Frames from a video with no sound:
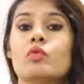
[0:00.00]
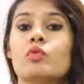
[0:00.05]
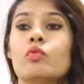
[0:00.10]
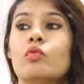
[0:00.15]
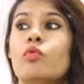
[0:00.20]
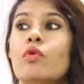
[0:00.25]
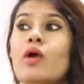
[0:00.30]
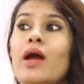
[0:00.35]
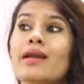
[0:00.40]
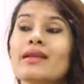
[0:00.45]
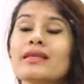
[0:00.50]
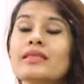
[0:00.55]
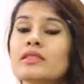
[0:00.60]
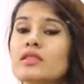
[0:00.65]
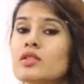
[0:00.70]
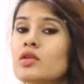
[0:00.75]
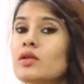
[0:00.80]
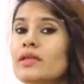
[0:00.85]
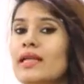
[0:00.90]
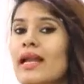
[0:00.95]
Where is
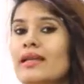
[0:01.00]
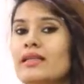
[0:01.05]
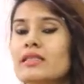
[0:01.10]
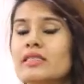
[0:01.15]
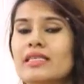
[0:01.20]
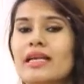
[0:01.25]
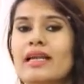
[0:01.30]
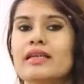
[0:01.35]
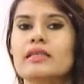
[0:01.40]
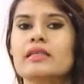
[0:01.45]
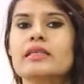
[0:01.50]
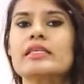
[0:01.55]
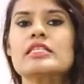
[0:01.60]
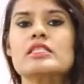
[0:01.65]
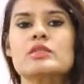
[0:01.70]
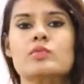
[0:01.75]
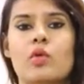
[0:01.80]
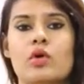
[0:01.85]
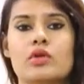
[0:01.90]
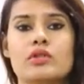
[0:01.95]
your natal Saturn is
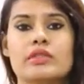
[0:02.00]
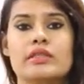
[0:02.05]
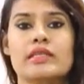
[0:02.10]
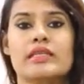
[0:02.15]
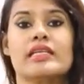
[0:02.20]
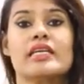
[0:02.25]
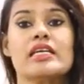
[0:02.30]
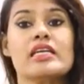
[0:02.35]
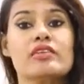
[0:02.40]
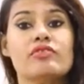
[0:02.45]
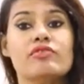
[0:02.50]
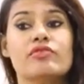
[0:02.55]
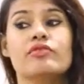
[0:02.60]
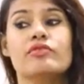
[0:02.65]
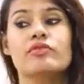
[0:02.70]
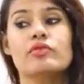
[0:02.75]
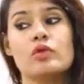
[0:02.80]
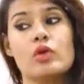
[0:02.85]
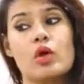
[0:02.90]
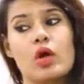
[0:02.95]
positive, if
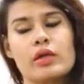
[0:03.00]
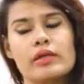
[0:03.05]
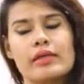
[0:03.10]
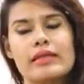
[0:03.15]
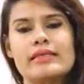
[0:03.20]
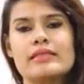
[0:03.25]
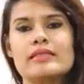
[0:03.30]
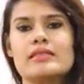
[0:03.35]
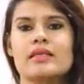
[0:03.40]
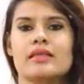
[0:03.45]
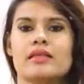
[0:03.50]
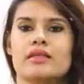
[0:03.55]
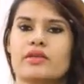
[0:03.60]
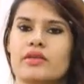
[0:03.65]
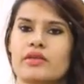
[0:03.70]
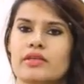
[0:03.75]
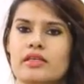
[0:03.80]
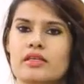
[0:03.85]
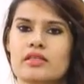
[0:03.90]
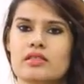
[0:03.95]
not in
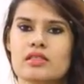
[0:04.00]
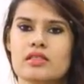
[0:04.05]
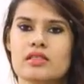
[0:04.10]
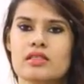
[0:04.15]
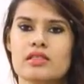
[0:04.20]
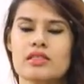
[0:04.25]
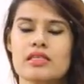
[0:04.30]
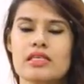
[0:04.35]
Sagittarius.